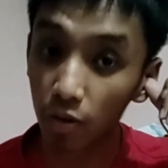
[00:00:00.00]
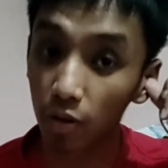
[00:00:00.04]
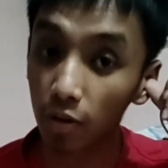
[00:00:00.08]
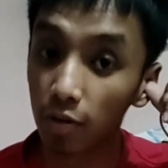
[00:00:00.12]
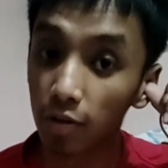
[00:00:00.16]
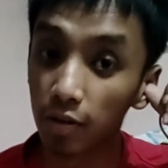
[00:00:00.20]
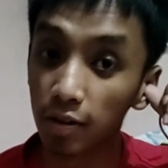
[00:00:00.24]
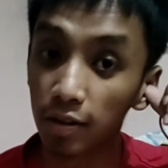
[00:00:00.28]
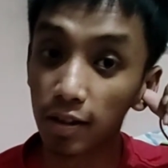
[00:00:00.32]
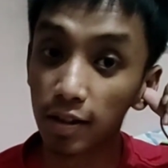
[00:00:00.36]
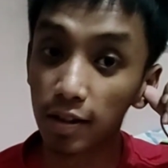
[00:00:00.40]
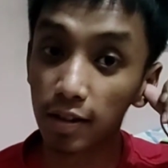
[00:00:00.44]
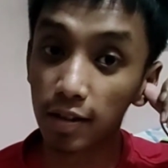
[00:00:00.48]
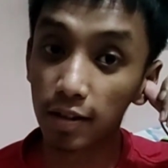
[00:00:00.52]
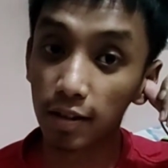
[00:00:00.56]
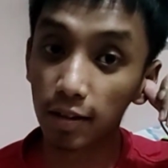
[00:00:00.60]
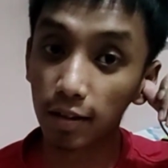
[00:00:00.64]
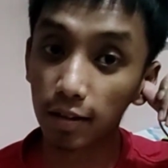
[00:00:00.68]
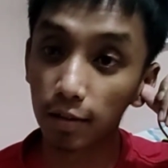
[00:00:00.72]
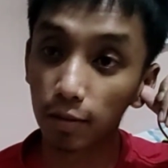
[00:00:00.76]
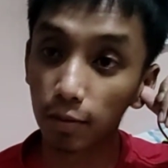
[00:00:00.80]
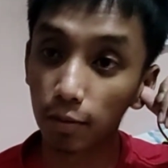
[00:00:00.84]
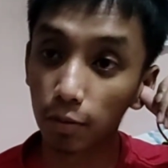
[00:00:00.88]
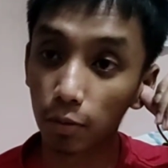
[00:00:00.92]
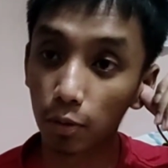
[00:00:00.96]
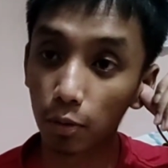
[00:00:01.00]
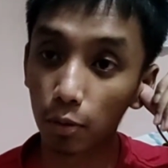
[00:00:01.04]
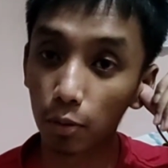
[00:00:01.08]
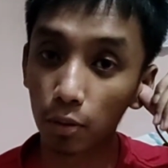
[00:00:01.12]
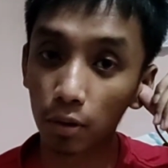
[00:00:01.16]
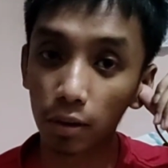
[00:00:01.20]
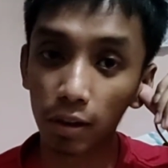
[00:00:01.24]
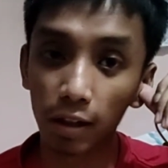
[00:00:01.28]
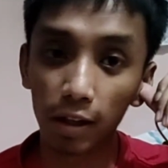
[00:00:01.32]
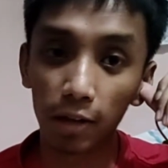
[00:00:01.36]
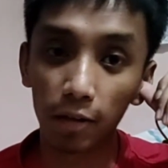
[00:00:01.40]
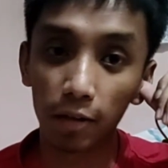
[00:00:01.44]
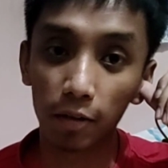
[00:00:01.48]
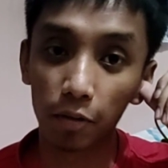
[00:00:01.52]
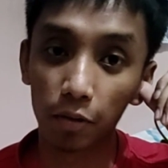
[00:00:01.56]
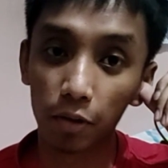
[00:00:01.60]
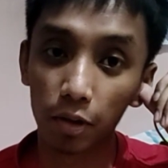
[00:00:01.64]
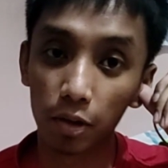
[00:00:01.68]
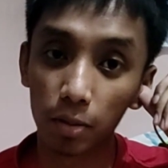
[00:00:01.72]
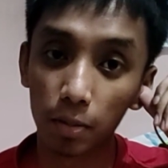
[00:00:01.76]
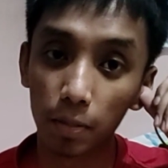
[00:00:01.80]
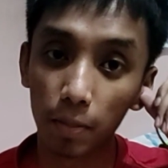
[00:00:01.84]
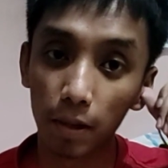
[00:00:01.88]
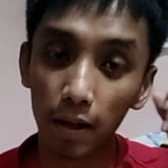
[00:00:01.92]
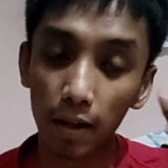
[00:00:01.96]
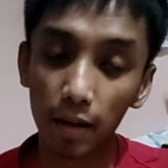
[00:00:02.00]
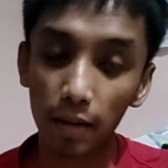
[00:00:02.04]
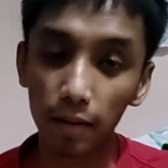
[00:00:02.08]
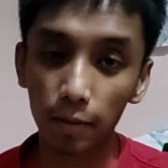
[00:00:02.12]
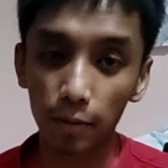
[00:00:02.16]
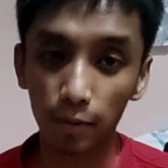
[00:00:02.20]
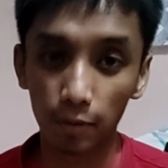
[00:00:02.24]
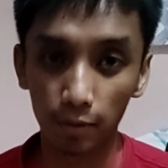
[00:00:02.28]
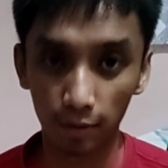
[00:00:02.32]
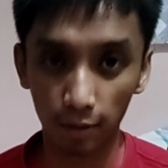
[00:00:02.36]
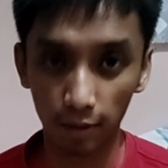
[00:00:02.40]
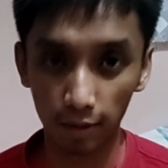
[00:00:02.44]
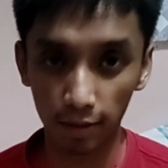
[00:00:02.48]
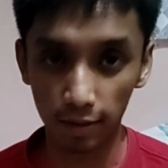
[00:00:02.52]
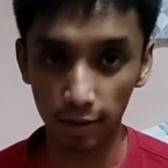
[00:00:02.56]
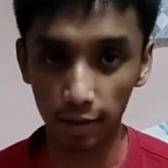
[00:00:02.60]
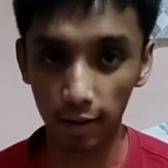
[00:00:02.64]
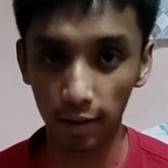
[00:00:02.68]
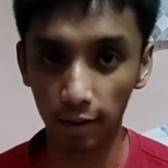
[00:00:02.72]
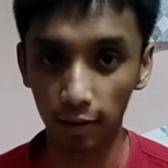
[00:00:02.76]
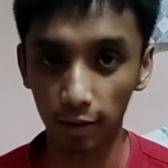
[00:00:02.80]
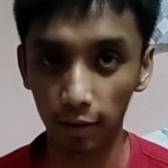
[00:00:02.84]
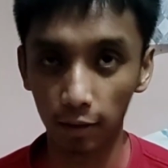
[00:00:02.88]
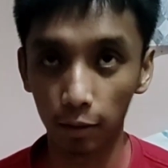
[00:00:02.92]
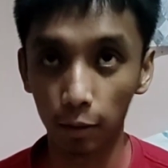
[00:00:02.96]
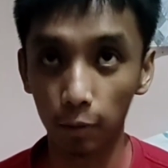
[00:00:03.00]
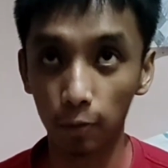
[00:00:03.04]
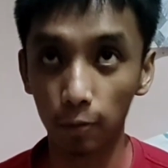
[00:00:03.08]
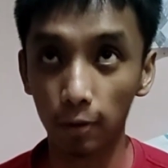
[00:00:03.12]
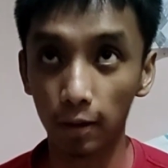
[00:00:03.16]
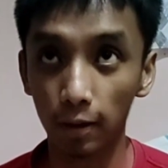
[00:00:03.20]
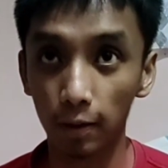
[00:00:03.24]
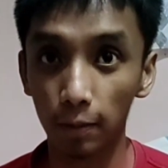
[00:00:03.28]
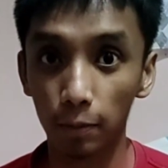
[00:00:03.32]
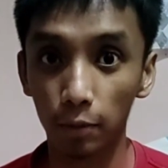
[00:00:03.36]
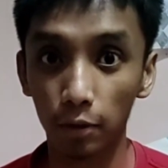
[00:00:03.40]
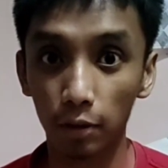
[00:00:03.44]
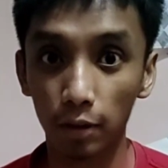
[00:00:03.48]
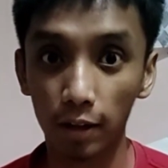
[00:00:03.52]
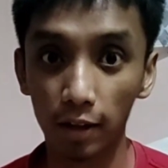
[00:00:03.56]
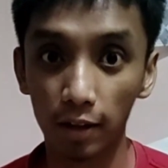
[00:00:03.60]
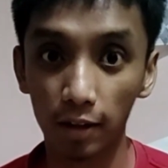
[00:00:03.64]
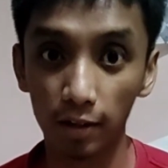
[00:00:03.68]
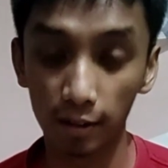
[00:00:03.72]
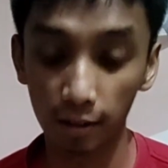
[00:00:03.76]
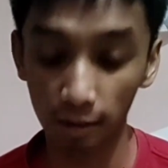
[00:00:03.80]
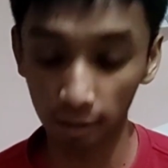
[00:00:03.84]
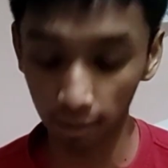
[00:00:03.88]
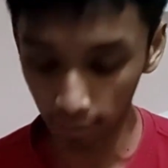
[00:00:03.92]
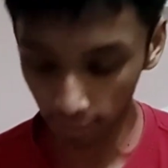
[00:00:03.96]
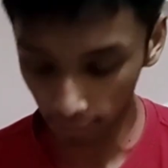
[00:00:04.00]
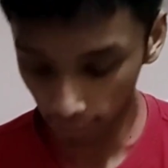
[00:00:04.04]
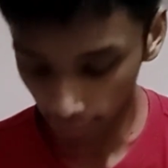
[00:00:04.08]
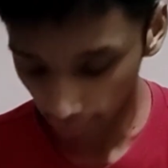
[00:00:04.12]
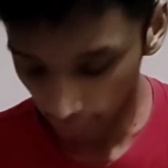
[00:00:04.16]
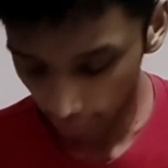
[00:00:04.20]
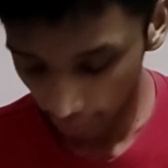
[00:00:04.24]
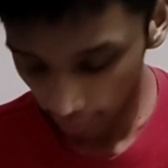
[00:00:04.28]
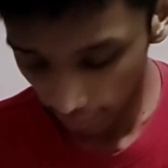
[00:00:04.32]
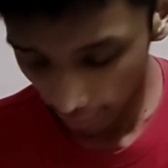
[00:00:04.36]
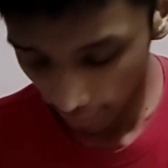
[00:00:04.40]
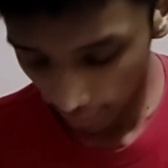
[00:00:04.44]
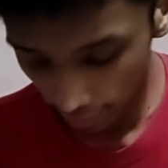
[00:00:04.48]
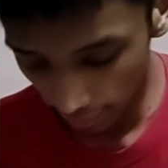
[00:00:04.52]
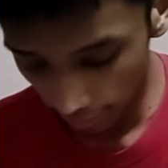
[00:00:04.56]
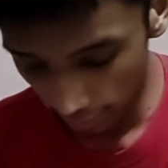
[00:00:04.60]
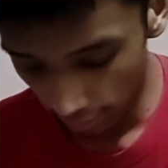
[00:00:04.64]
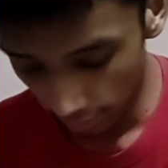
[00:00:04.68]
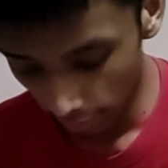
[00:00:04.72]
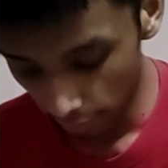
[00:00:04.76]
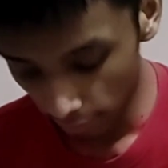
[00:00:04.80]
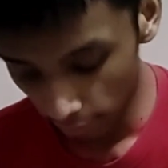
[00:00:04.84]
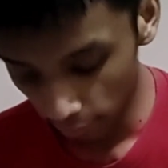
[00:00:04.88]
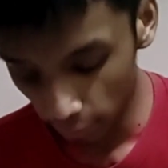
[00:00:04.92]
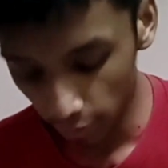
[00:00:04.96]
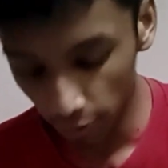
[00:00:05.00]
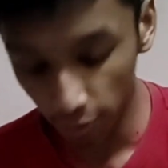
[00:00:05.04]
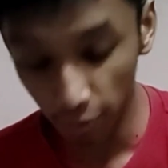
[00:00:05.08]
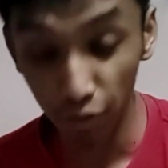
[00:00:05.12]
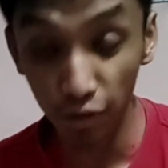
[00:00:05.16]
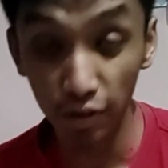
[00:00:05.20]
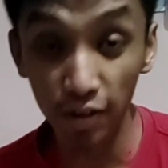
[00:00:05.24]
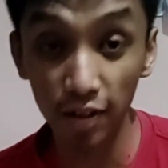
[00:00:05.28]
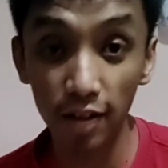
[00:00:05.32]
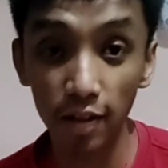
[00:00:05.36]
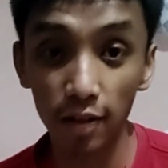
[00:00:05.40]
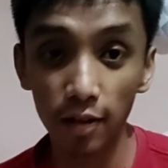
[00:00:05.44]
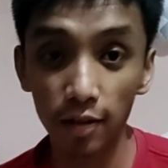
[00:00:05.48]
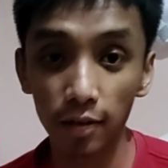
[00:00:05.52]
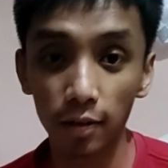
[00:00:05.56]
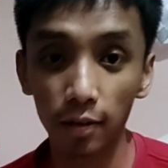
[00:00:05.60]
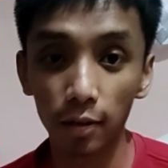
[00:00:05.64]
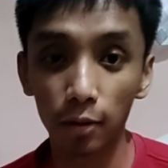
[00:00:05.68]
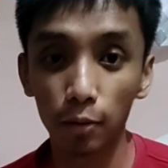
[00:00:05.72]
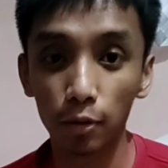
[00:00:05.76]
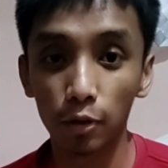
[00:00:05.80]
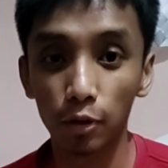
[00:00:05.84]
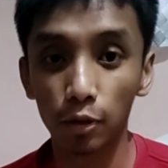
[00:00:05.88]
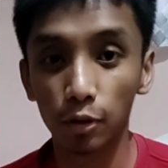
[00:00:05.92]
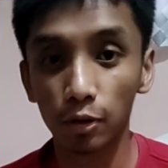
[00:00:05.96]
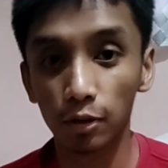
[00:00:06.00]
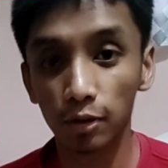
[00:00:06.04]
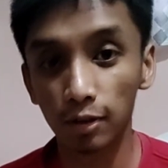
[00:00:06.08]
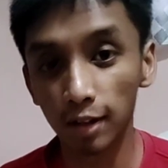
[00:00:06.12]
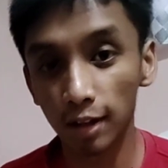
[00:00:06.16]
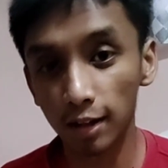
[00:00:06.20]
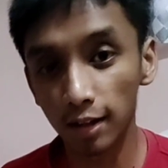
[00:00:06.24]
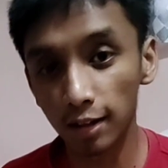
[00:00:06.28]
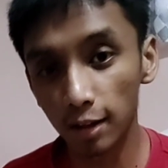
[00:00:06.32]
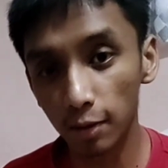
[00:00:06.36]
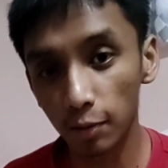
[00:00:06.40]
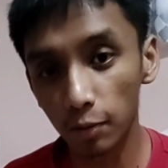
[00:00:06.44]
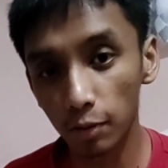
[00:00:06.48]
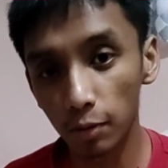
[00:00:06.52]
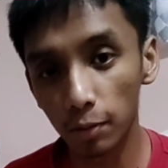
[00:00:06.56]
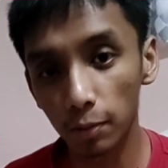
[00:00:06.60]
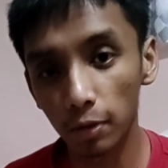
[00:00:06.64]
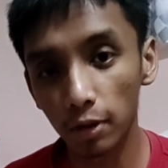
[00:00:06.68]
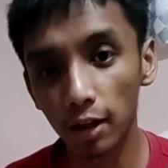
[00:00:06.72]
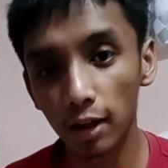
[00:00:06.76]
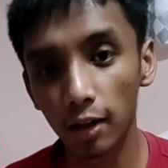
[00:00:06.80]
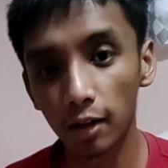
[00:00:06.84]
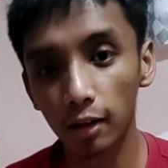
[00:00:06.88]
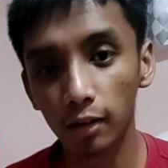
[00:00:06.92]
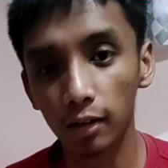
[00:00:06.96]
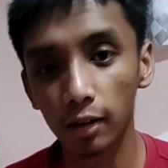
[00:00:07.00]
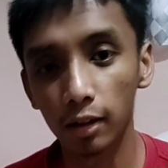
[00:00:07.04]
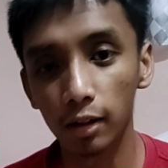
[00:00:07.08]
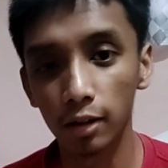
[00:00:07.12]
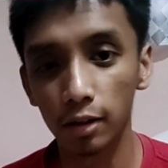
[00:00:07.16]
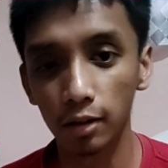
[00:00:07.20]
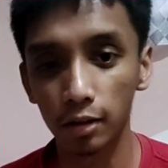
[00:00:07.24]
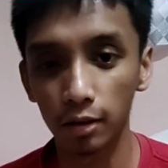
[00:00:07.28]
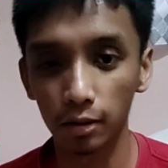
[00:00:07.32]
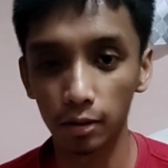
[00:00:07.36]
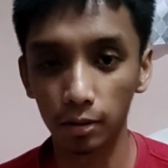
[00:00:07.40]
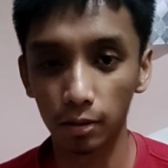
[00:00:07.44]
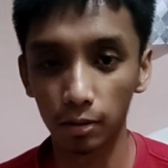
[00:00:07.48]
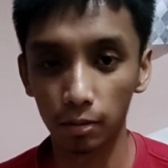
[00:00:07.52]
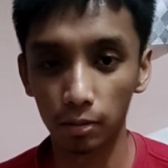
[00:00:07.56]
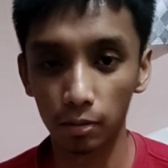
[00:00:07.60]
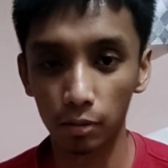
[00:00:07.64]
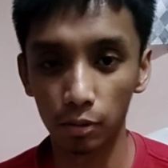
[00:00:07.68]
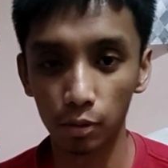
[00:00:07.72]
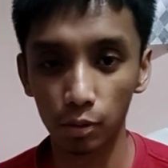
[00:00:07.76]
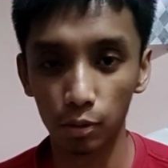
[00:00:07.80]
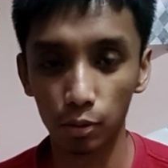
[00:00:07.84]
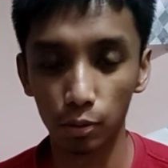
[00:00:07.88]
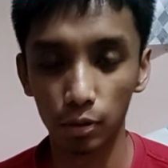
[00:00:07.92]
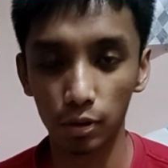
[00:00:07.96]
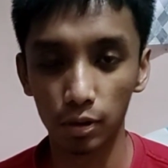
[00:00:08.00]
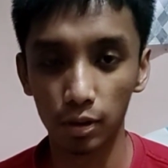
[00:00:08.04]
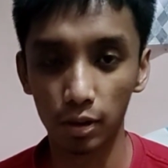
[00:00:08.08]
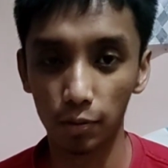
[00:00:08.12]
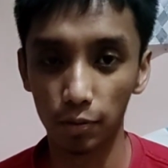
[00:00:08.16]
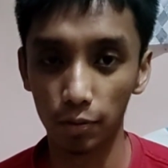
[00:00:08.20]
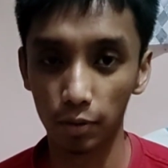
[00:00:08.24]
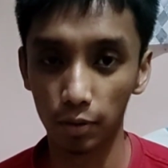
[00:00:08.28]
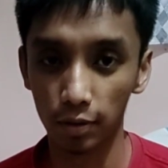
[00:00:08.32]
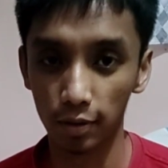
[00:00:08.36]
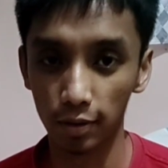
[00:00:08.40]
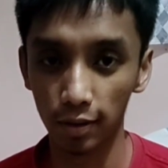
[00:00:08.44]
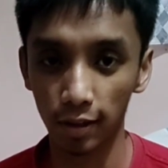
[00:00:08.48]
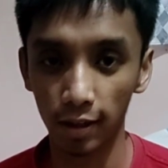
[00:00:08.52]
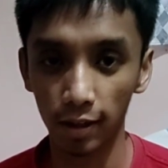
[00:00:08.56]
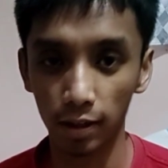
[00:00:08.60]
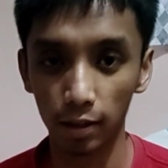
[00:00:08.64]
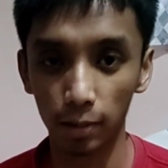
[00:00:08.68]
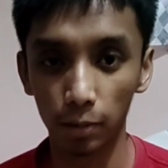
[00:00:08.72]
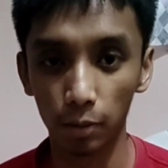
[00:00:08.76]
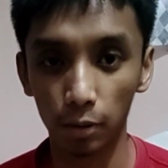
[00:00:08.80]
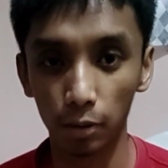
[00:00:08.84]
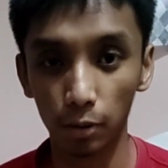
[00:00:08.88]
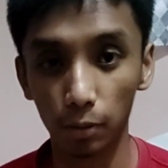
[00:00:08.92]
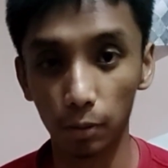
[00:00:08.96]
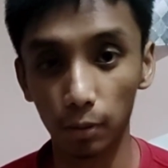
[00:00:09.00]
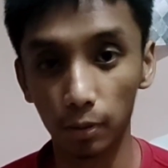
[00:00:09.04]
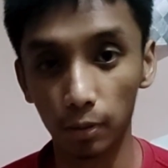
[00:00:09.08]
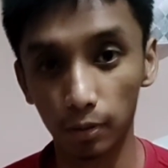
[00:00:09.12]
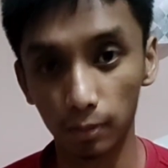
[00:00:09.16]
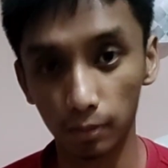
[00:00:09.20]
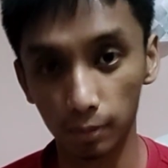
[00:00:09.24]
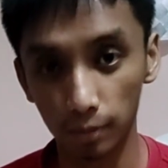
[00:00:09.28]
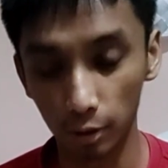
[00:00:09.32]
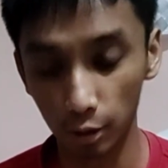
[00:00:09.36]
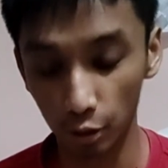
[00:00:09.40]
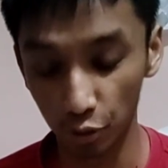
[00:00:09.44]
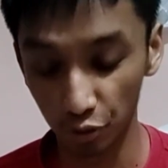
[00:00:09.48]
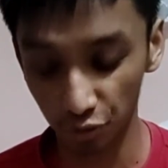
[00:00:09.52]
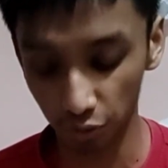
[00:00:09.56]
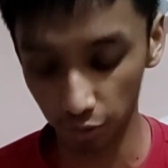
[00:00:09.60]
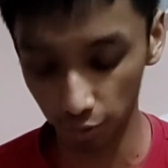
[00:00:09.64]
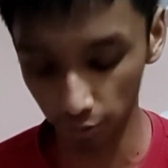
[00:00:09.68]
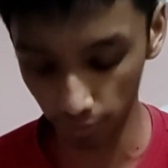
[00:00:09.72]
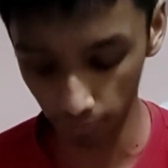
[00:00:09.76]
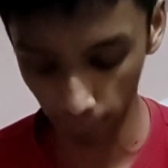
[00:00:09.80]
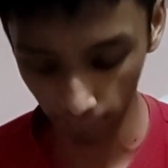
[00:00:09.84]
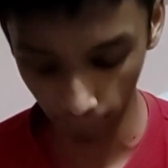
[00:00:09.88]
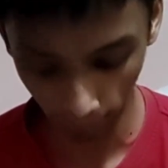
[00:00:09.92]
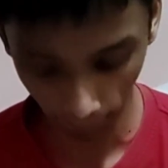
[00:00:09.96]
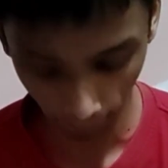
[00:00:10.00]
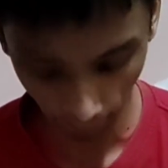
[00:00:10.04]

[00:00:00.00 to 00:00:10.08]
the resistance, forward and reverse bias for things that do have polarity. And for the resistor which does not have a polarity, you can choose whichever side the probe goes to.